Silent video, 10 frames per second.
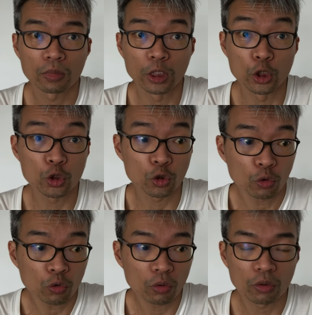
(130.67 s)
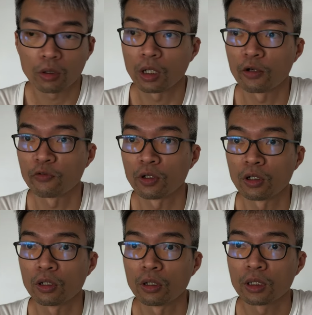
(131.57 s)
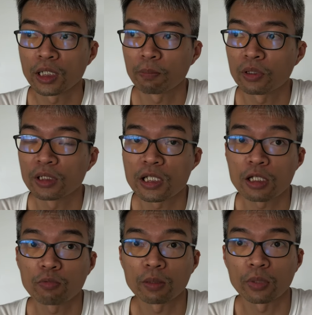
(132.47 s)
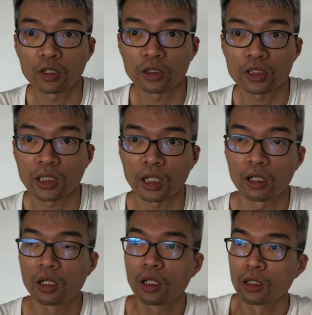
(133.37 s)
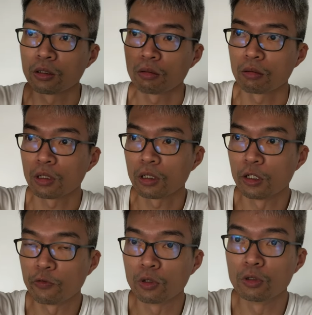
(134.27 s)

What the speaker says: issue for Keppel DC REIT, because if you